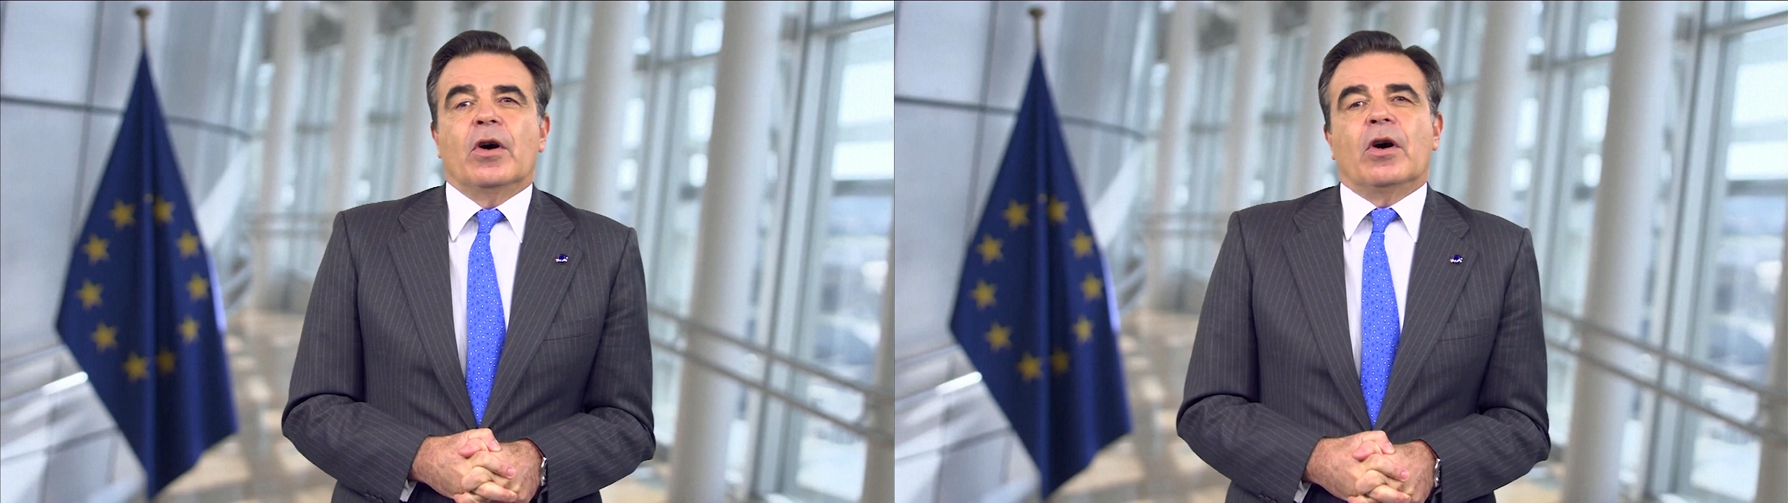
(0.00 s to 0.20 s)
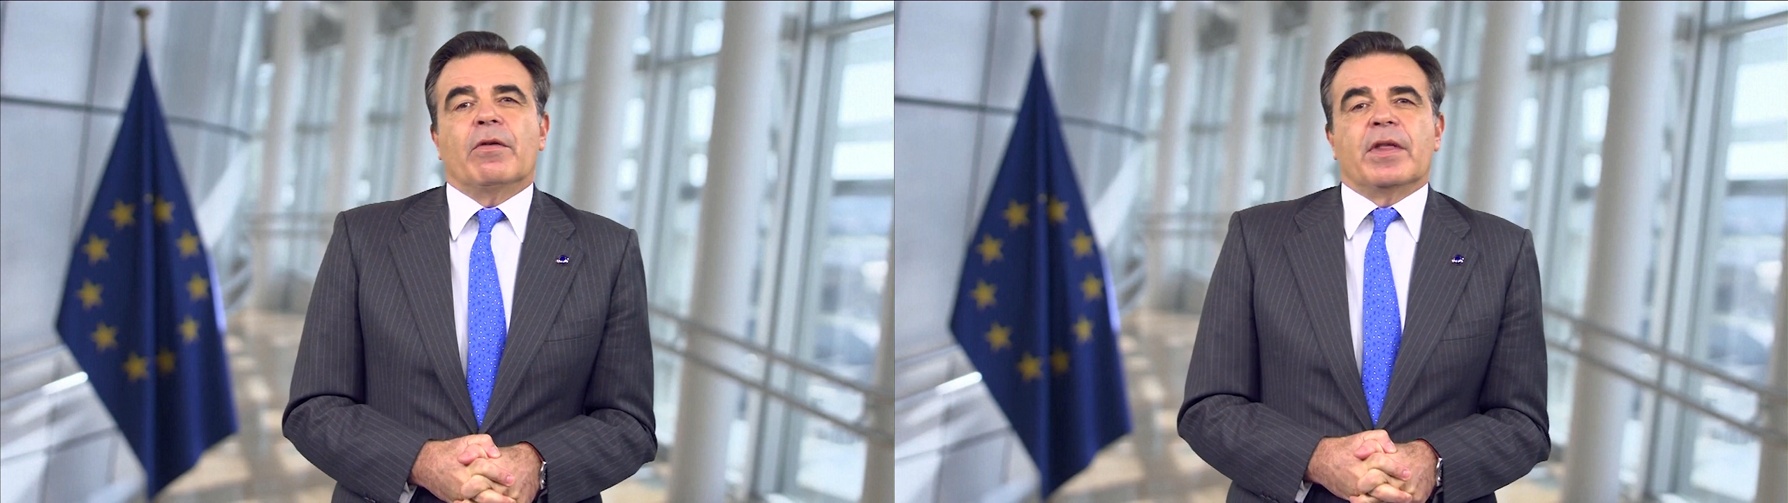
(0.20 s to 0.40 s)

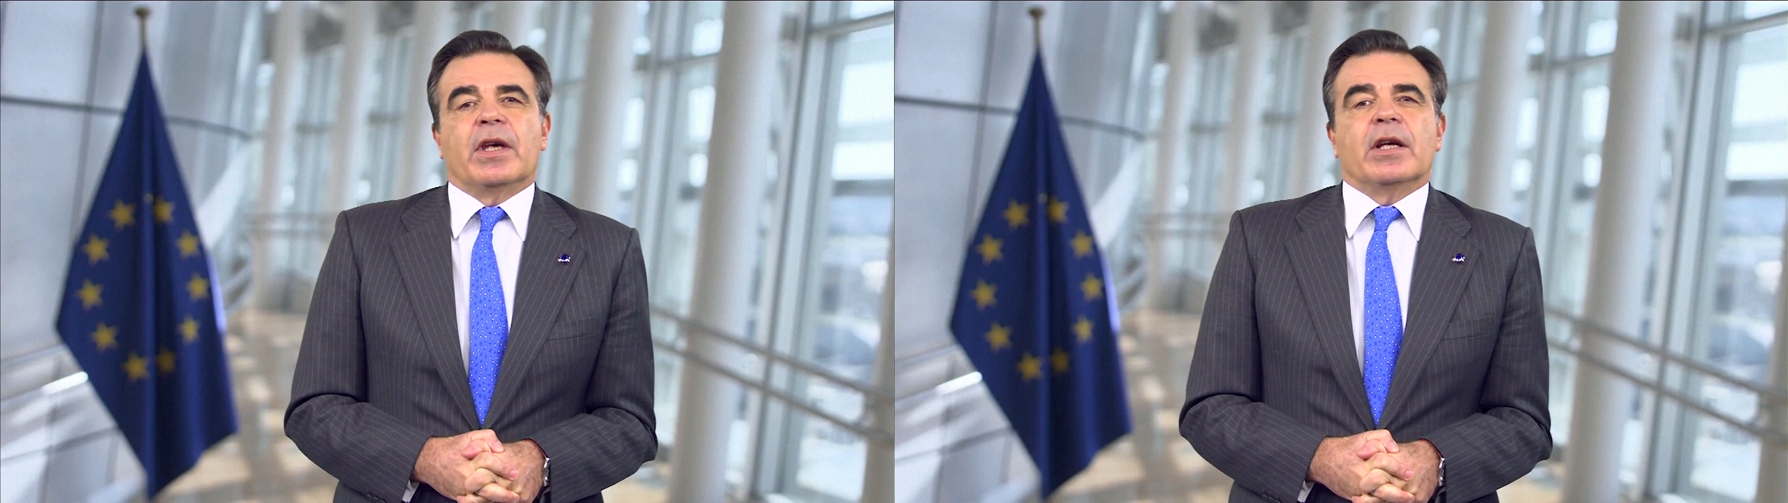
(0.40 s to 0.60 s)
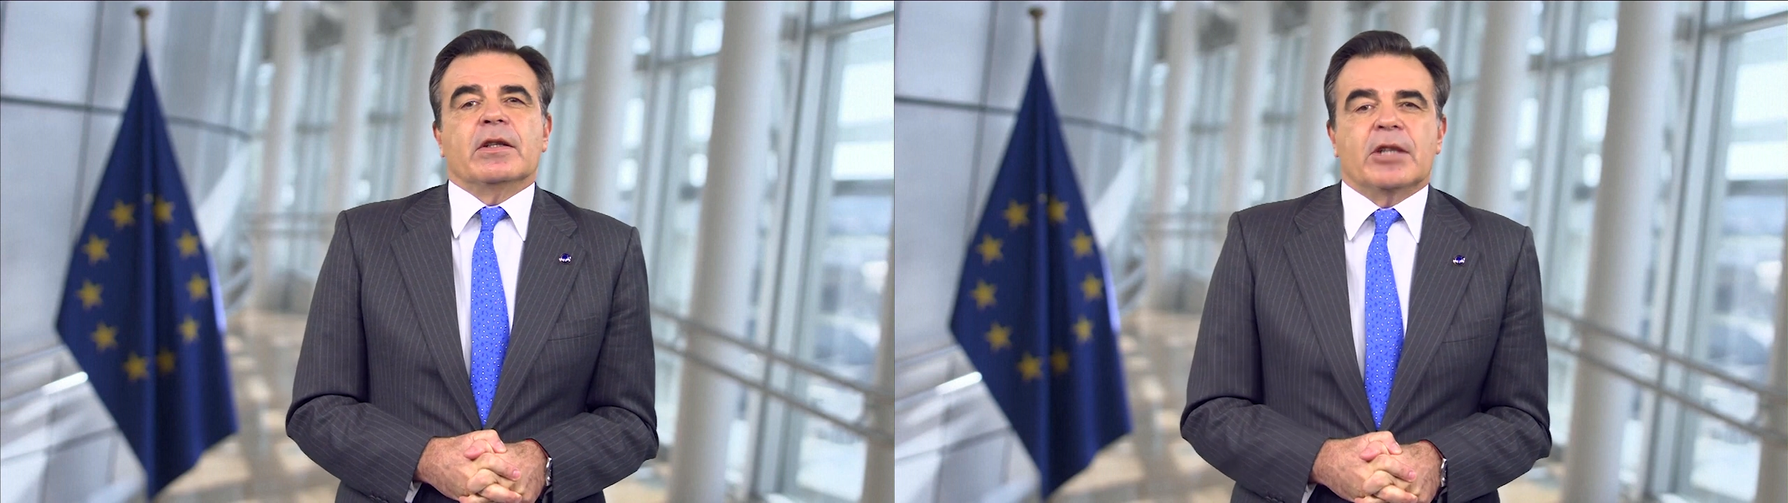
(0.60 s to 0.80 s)
of
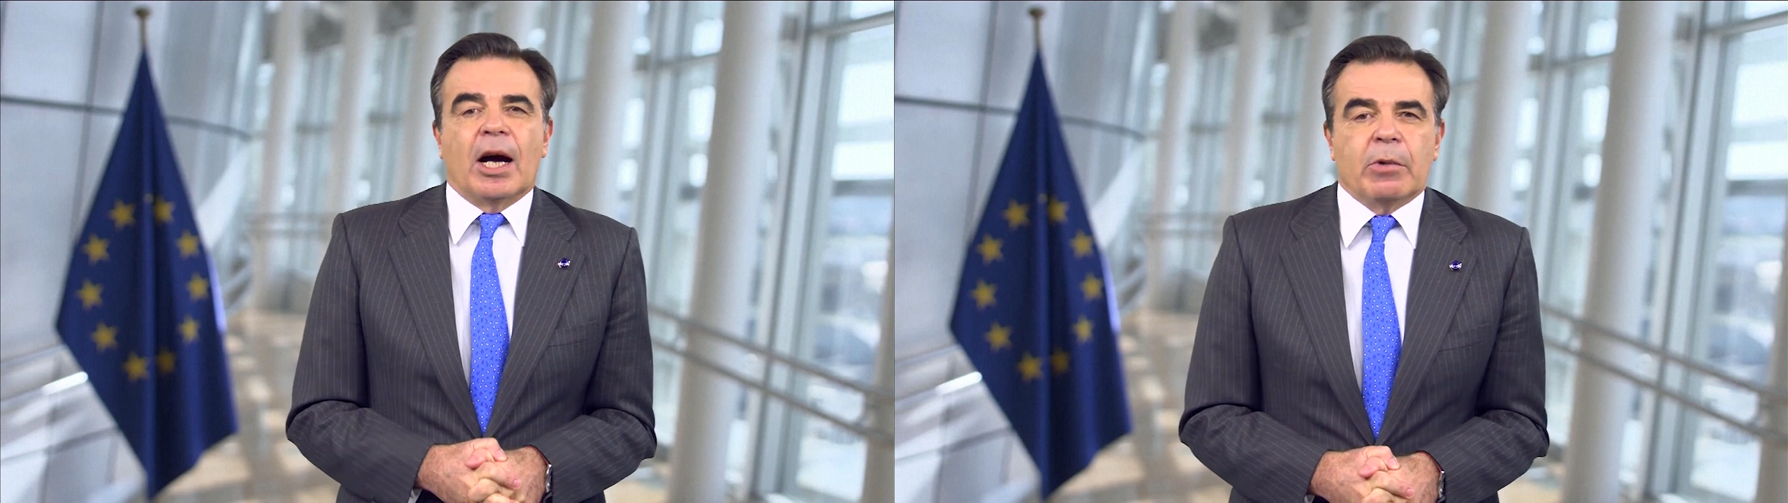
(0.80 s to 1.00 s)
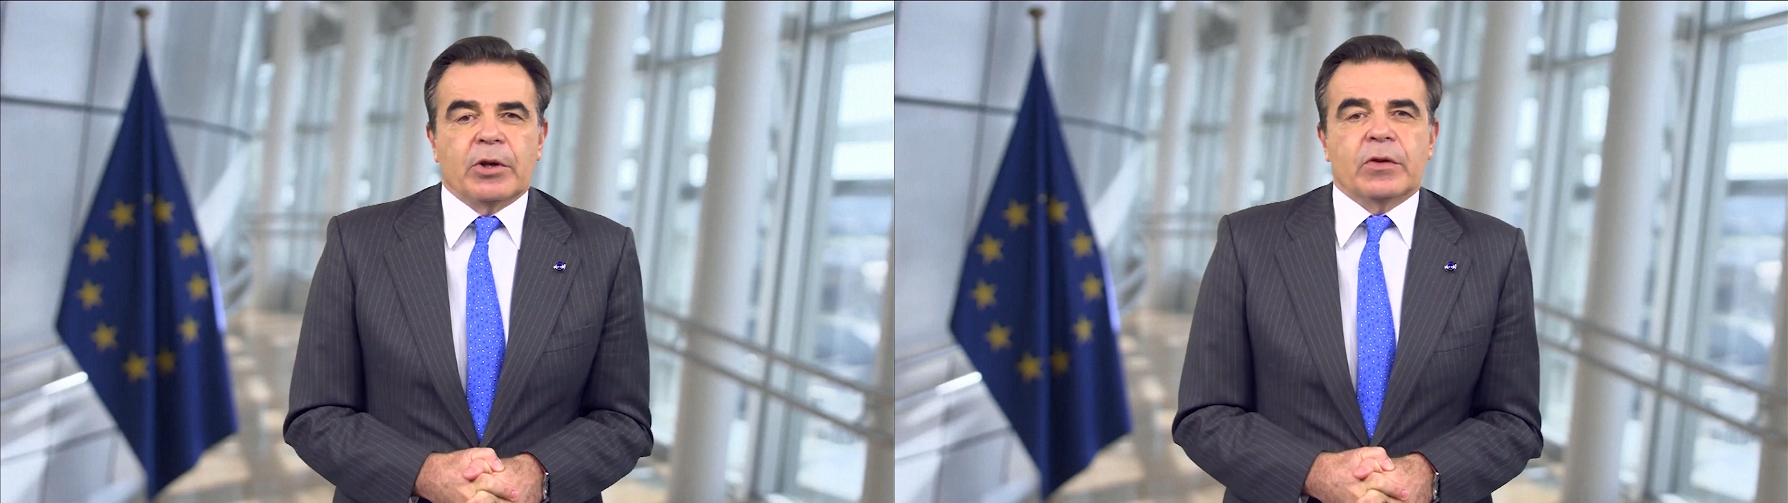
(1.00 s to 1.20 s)
the
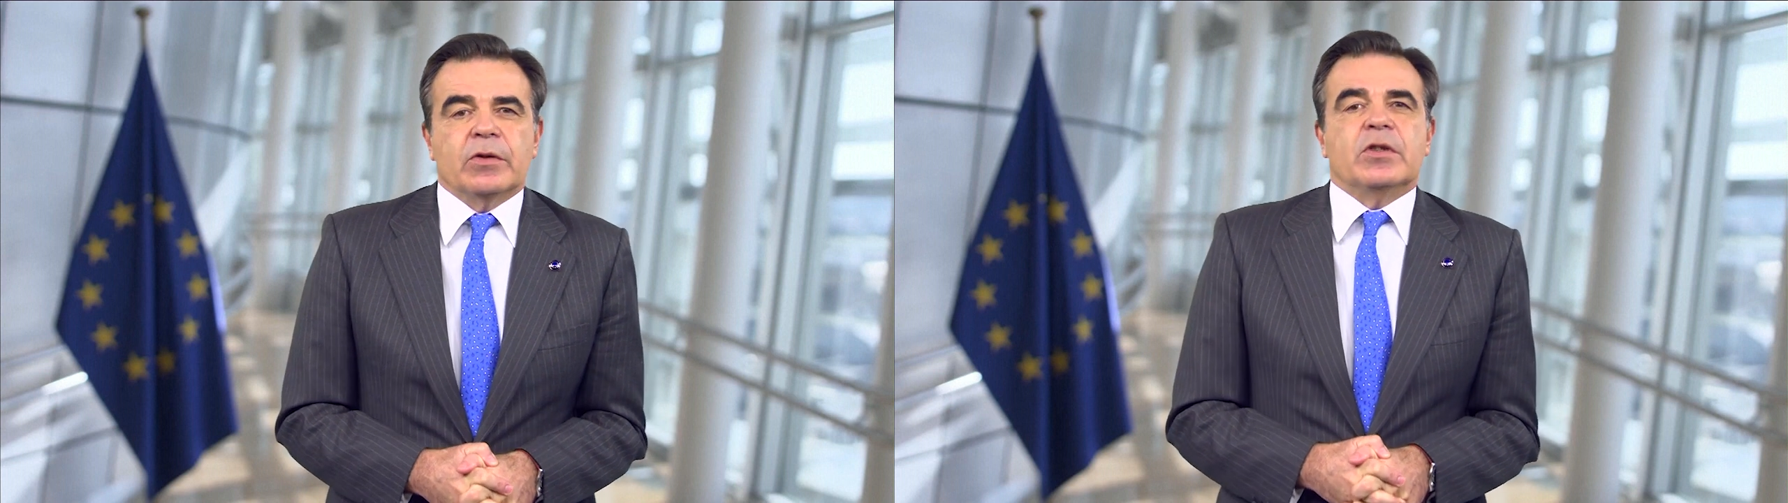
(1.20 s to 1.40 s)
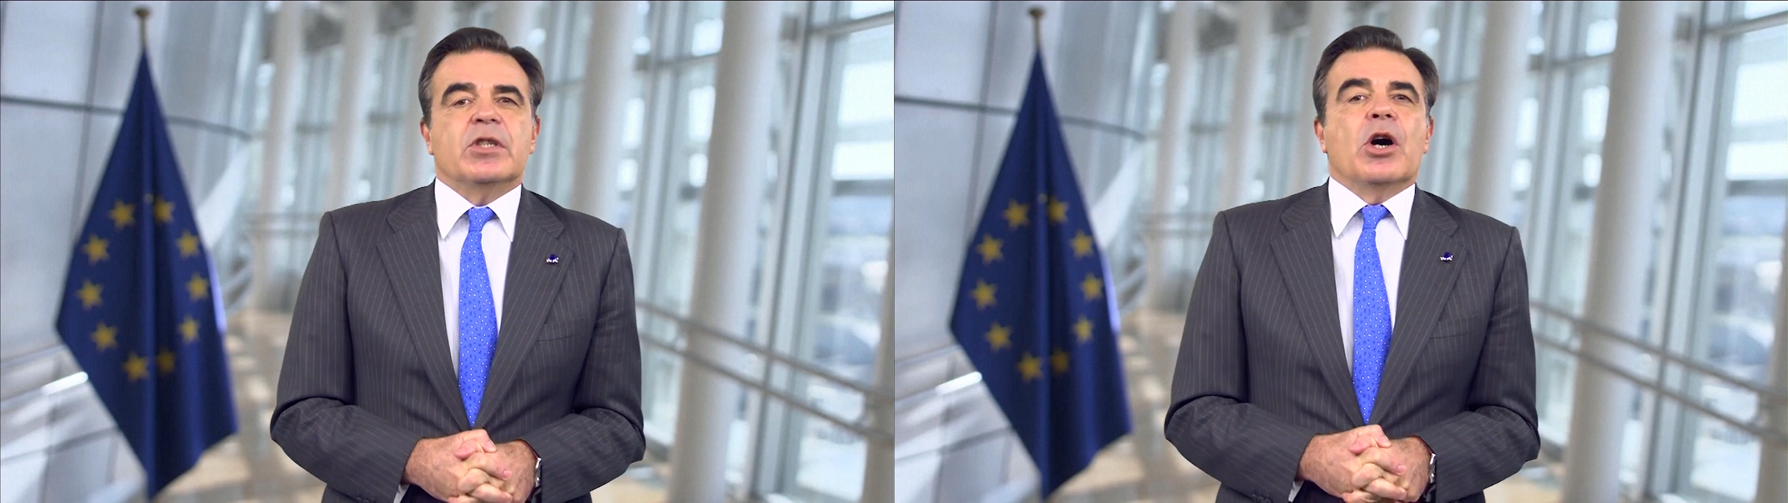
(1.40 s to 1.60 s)

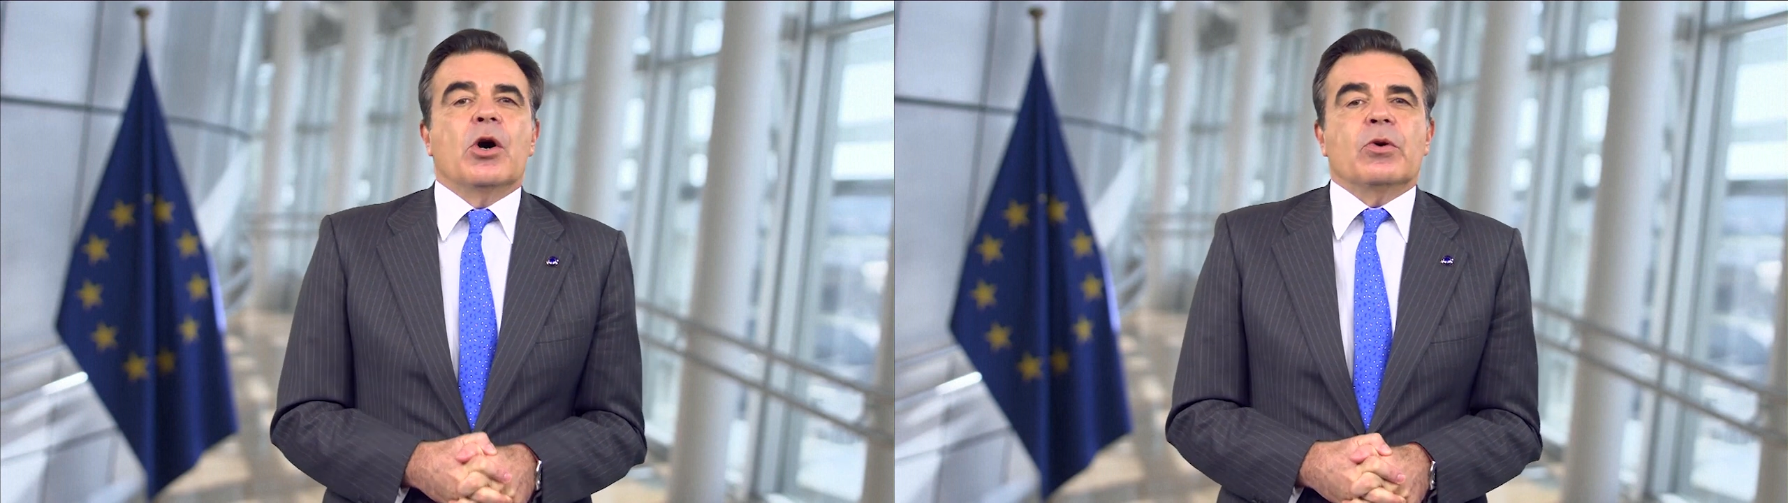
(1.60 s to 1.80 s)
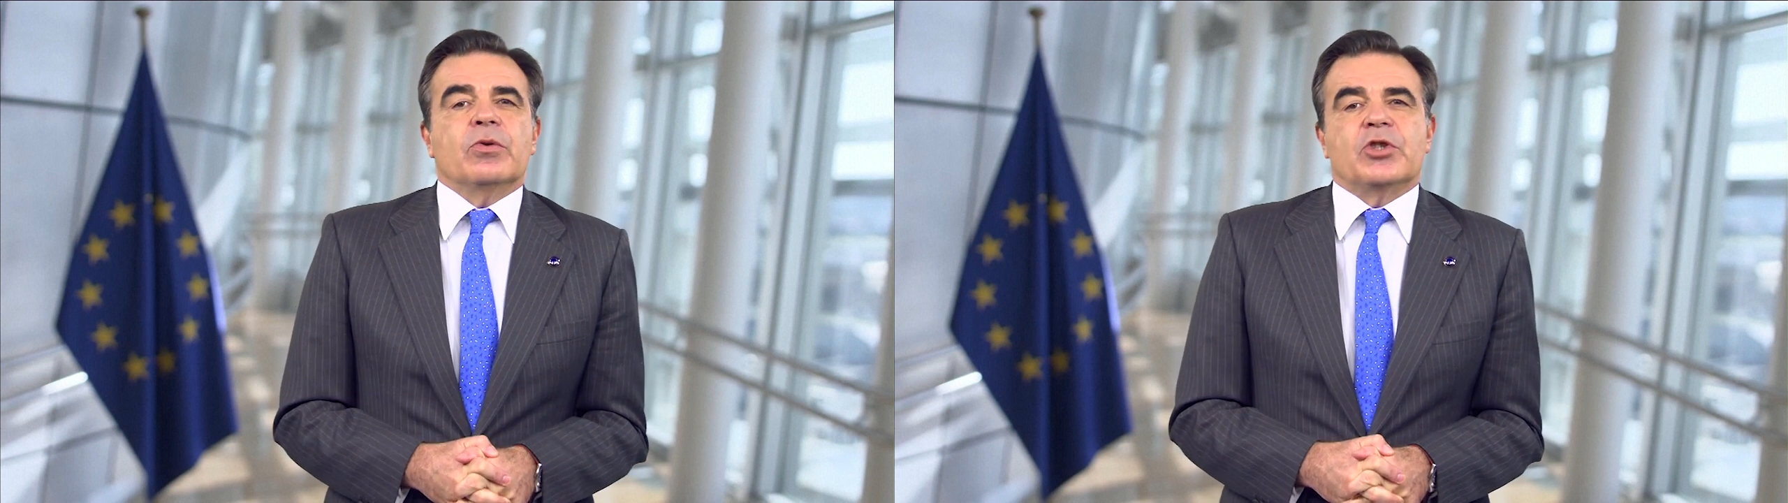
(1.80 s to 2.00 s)

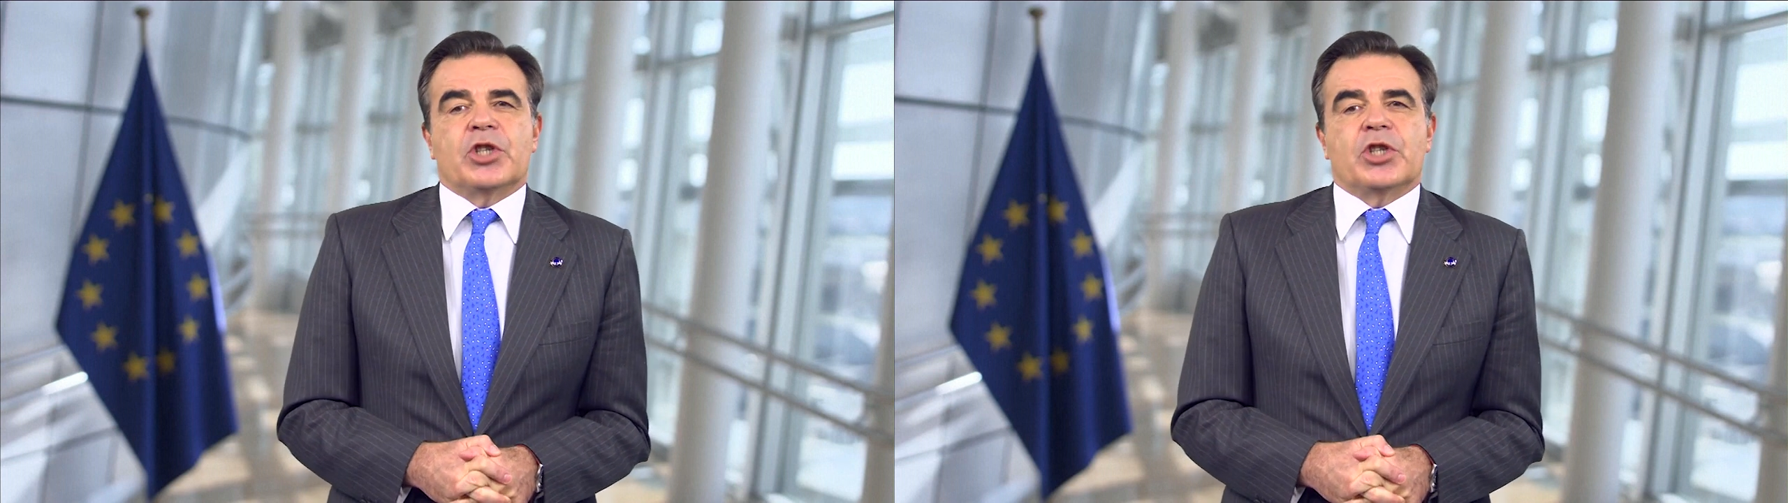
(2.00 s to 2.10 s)
WTO